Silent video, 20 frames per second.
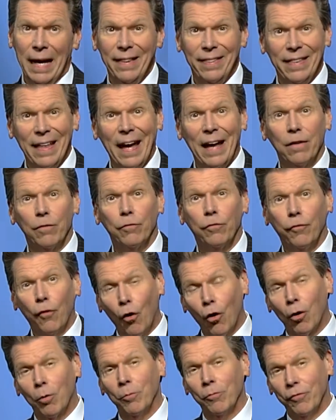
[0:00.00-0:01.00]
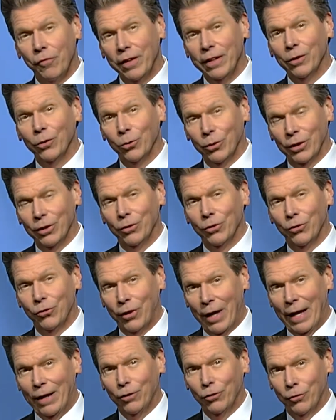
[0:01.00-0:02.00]
and that farm field in
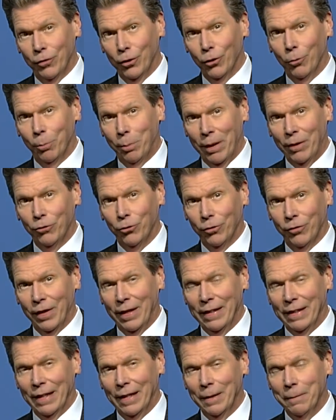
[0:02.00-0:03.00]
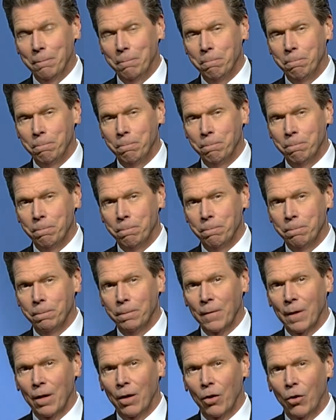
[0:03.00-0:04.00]
Shanksville, Pennsylvania.
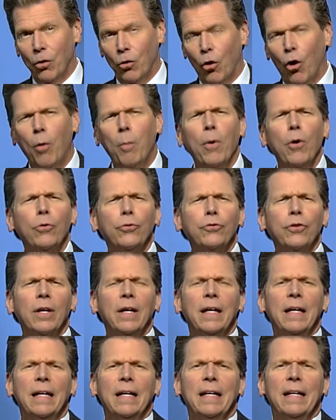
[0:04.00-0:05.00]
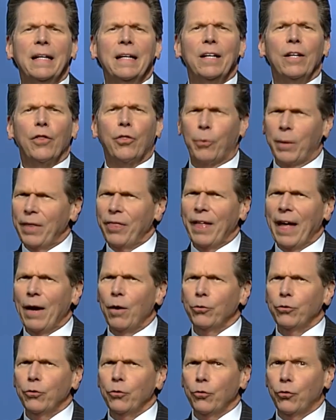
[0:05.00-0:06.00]
Almost
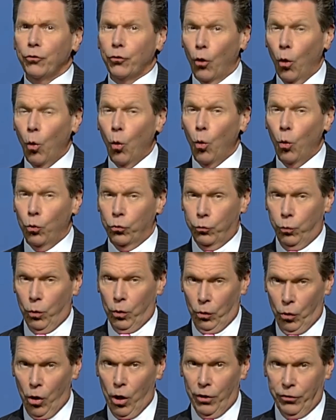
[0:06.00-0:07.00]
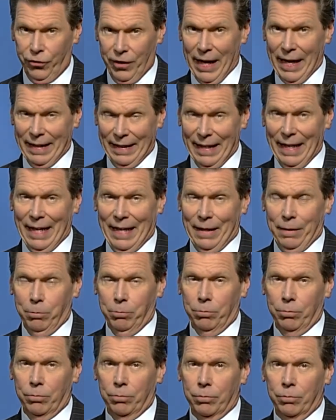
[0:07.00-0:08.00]
3,000 souls were lost that day.
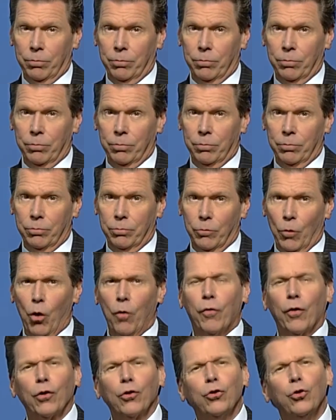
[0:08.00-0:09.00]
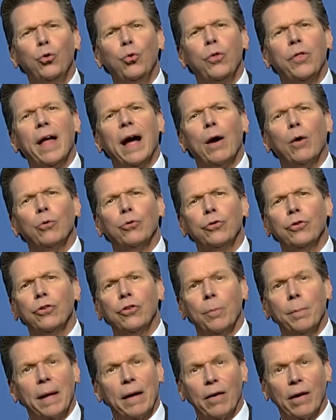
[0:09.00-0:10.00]
Over
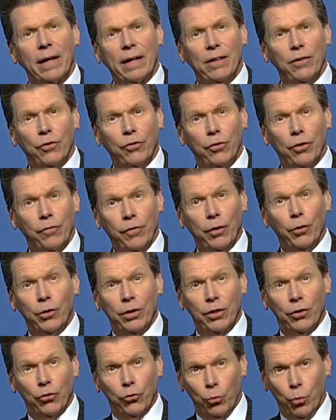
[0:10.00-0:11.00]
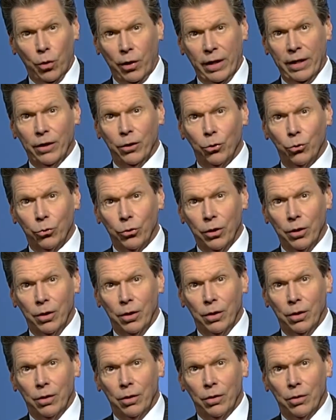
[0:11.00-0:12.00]
2,000 American civilians were killed,
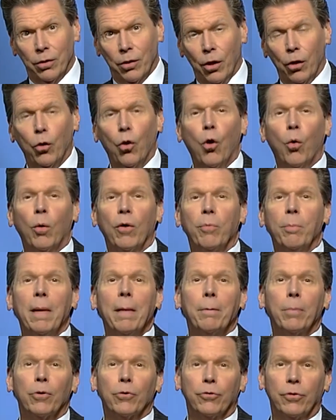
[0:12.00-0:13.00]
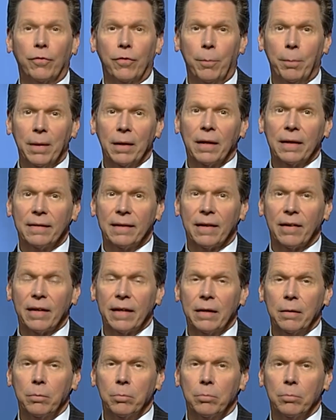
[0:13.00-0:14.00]
along with members of the
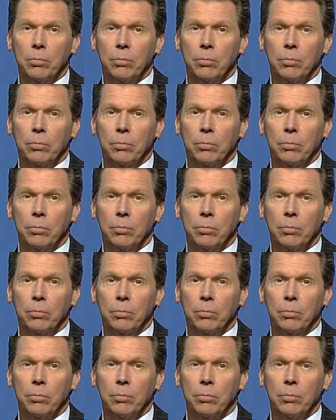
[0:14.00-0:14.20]
military,